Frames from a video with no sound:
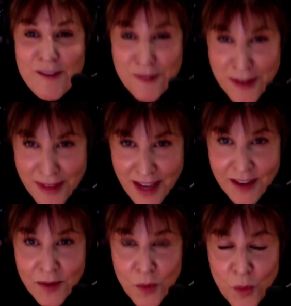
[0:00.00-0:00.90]
Everything
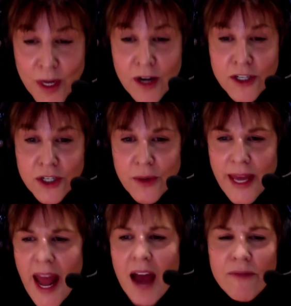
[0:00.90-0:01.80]
we are
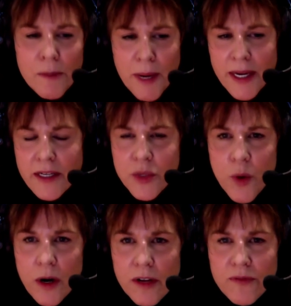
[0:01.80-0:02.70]
doing. Everybody
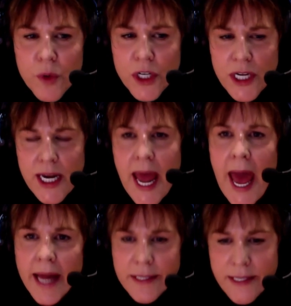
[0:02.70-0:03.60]
is wearing 14
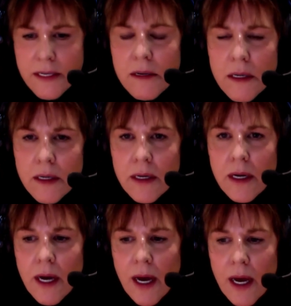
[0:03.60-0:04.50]
hats
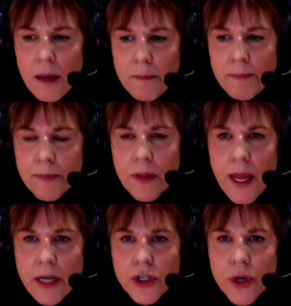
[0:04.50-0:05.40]
and
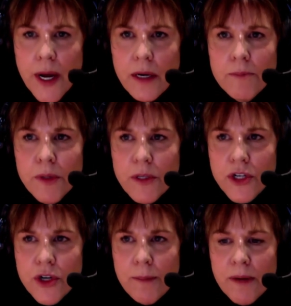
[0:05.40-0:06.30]
trying to
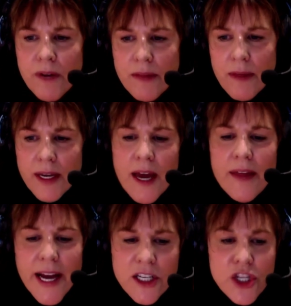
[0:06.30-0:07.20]
bootstrap everything.
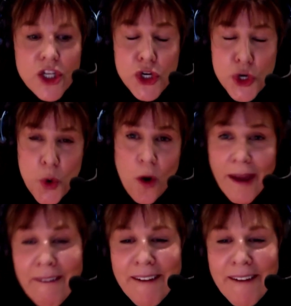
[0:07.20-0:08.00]
Now that's the joy.